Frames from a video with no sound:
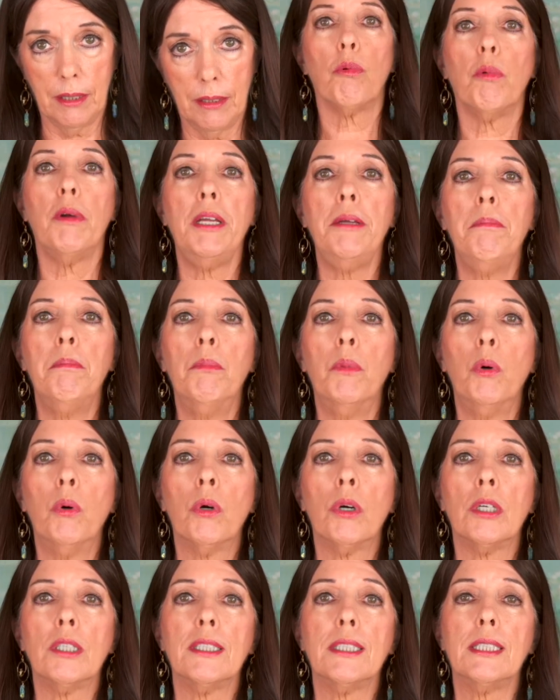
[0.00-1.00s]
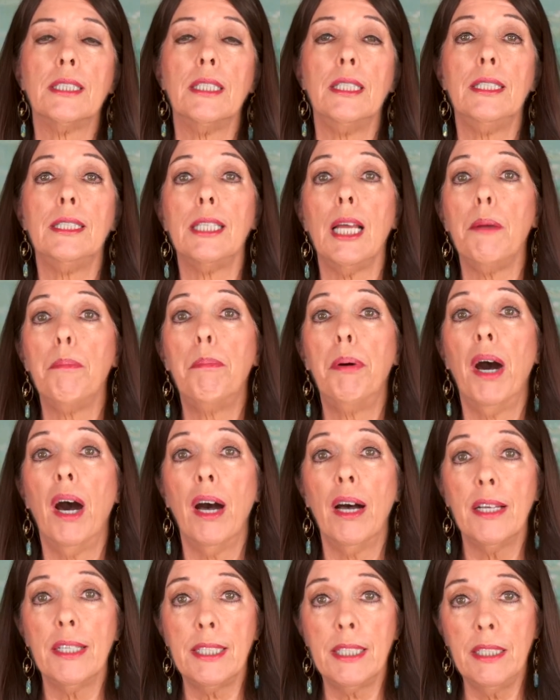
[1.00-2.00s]
Remorse is a
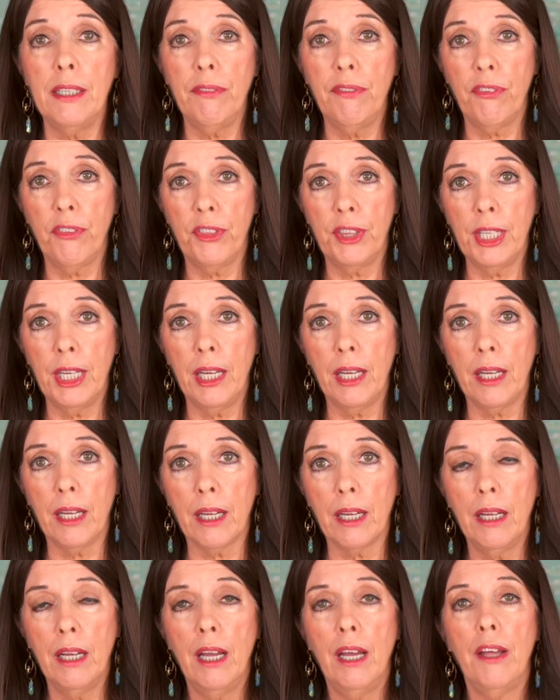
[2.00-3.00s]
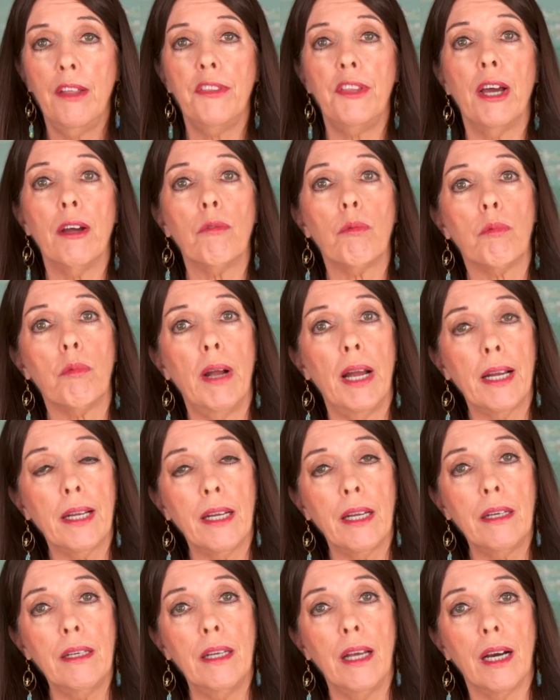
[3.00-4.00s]
positive thing that
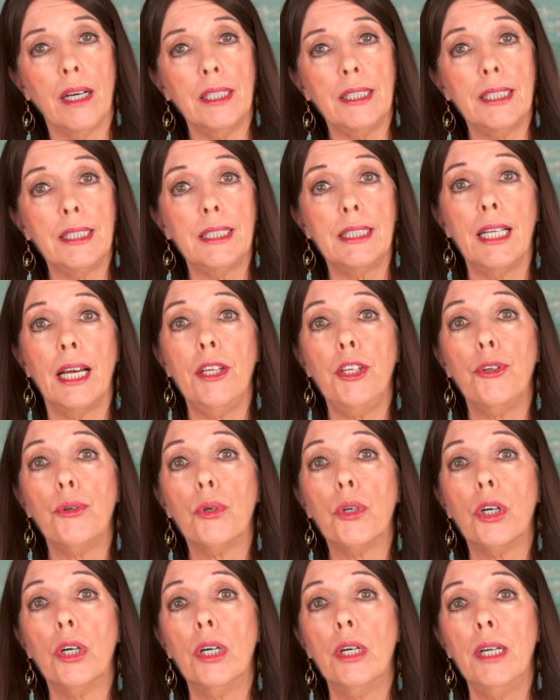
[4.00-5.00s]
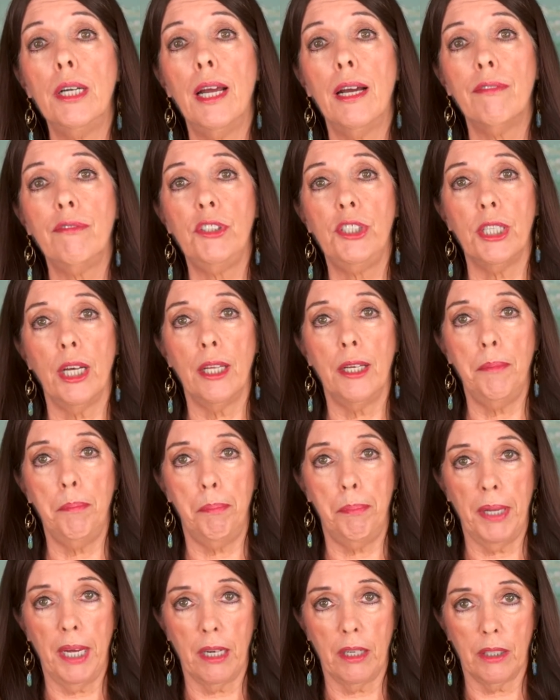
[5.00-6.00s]
recognizes that you could have done
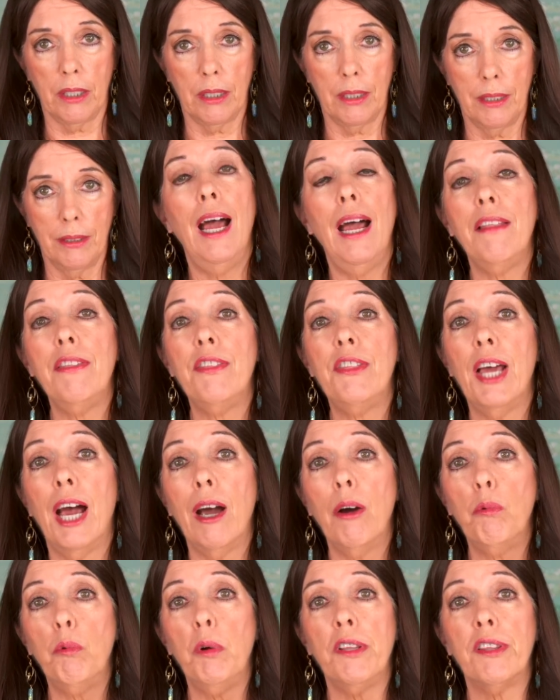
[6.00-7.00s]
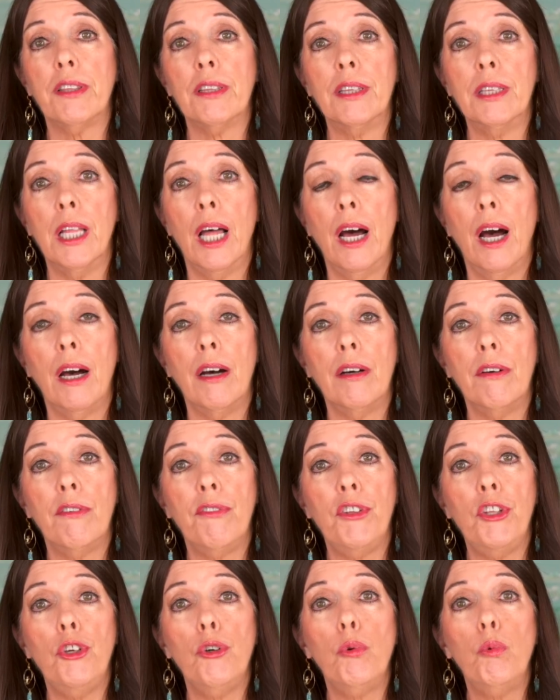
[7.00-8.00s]
better, and that with love
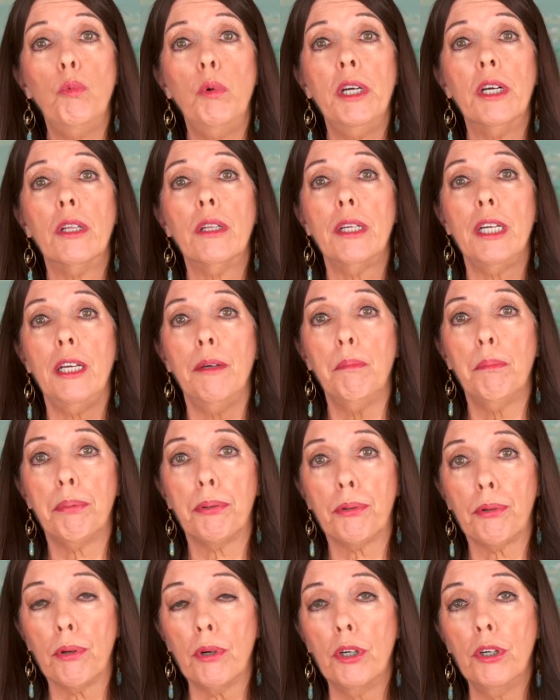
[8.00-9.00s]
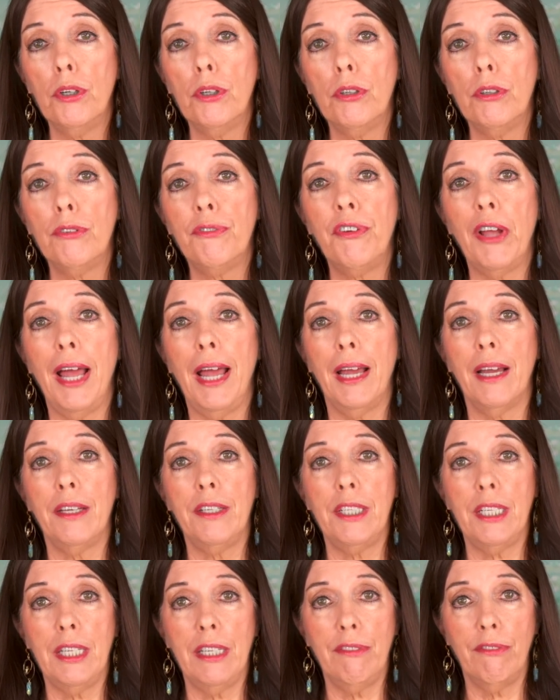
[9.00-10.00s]
you will improve
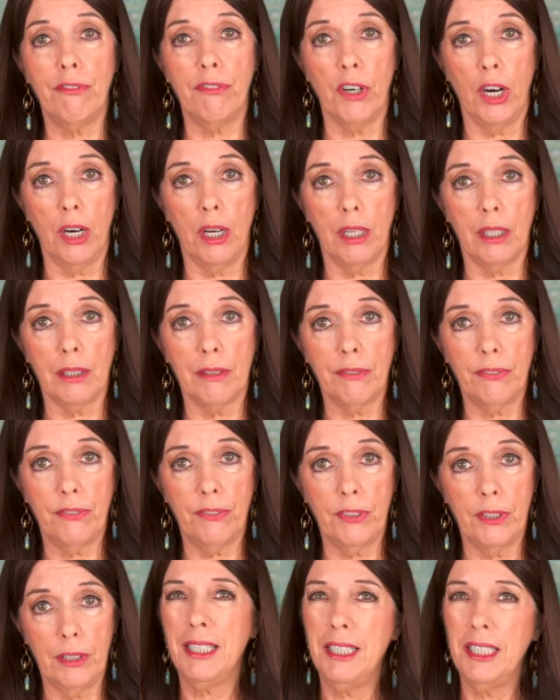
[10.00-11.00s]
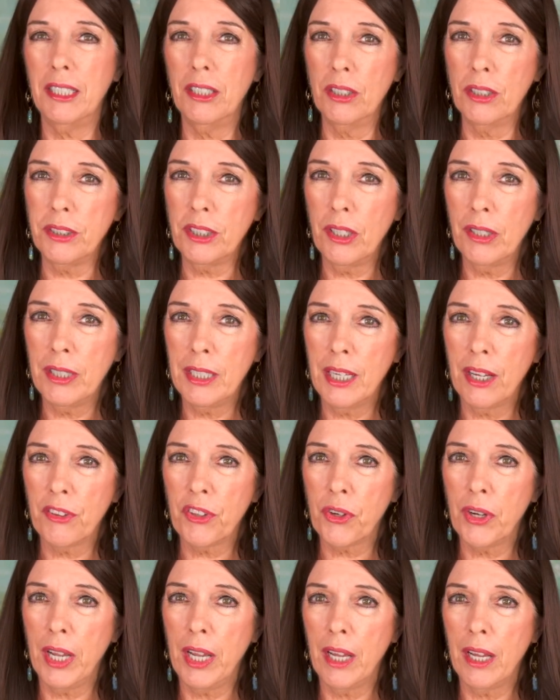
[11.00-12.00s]
and evolve. Guilt, on the
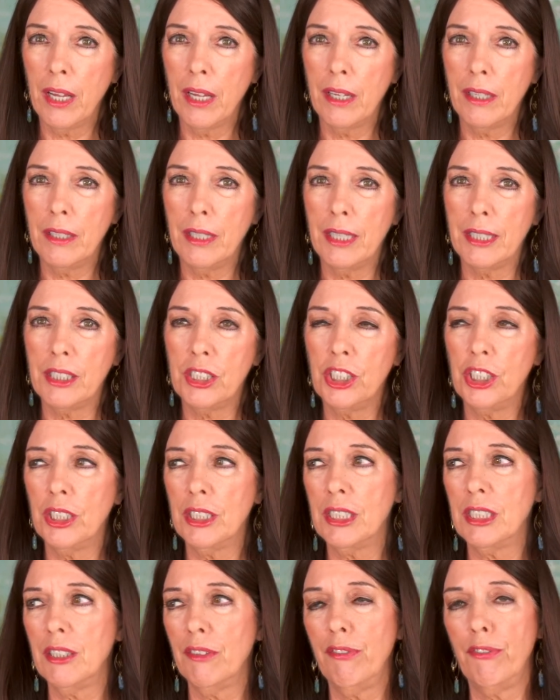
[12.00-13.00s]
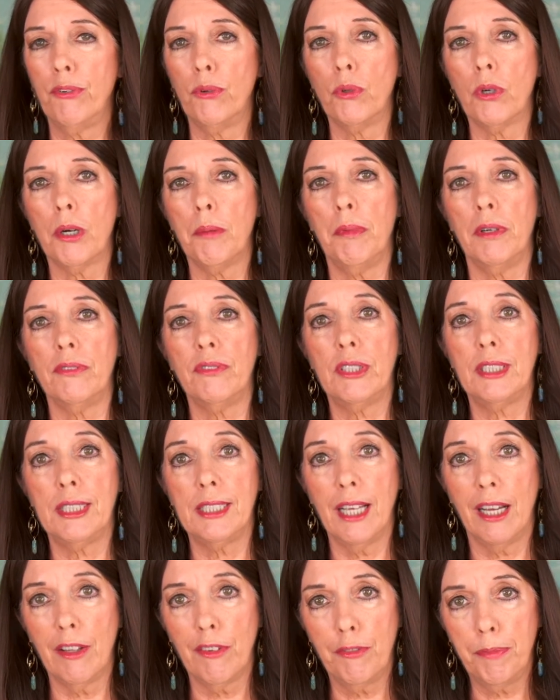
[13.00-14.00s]
other hand, is just a form of
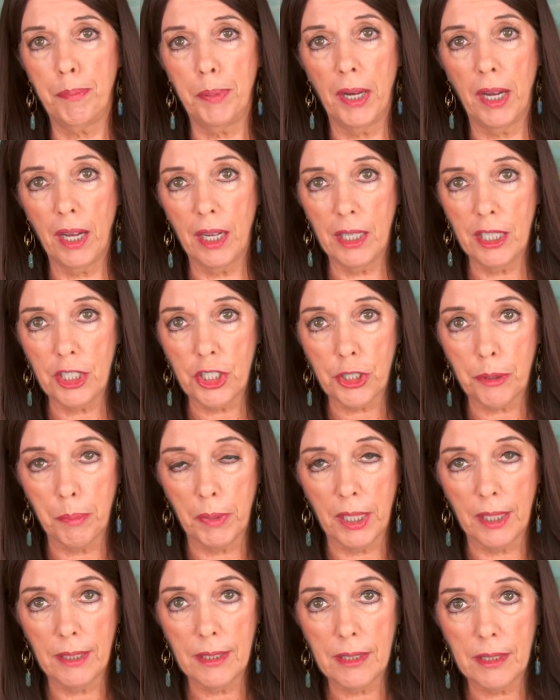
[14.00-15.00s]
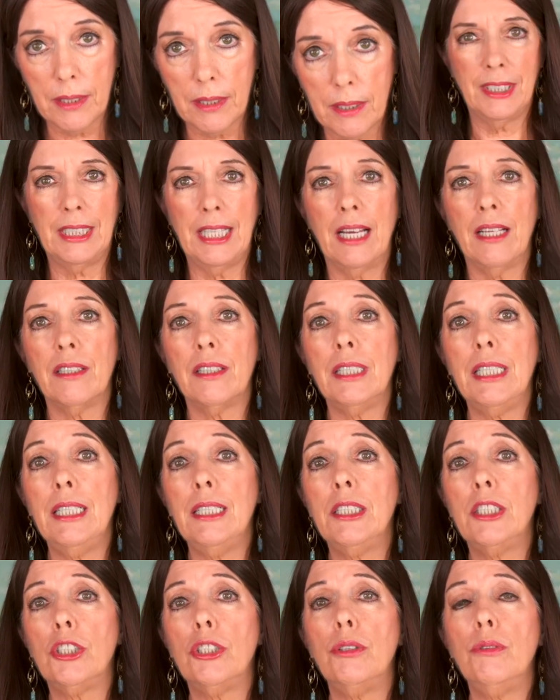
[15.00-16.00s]
self-punishment that
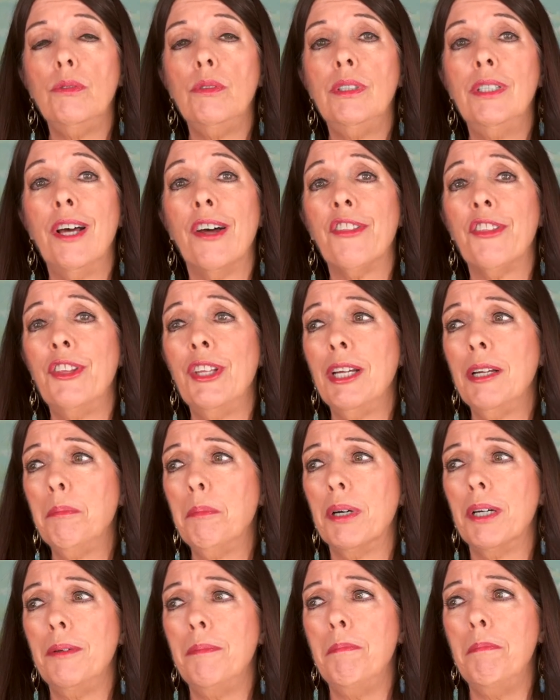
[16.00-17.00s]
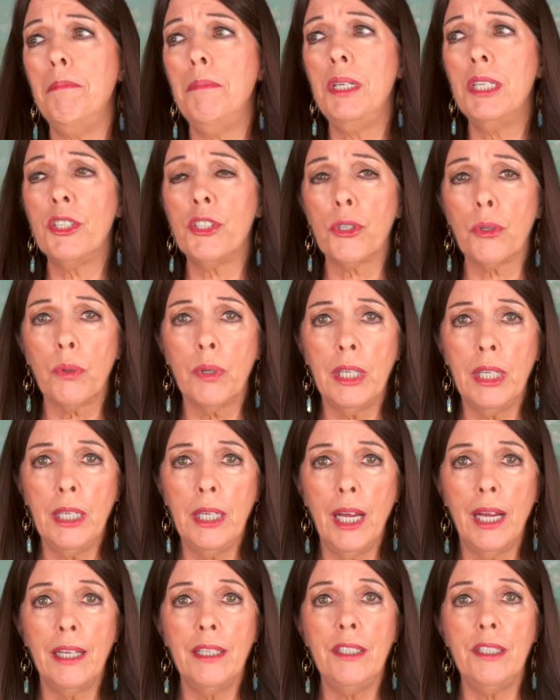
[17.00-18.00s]
leads to nothing but
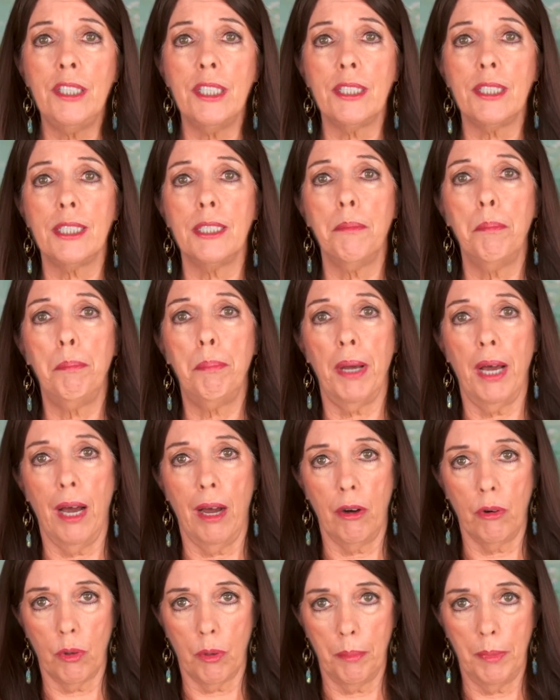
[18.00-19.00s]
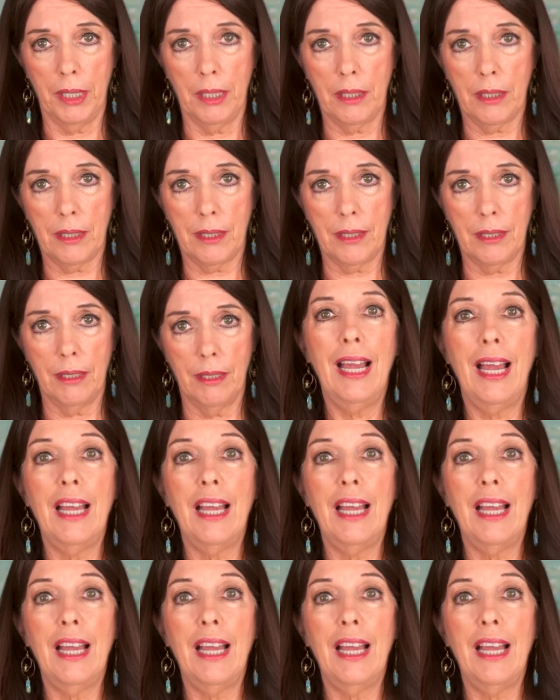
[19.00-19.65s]
misery and disempowerment.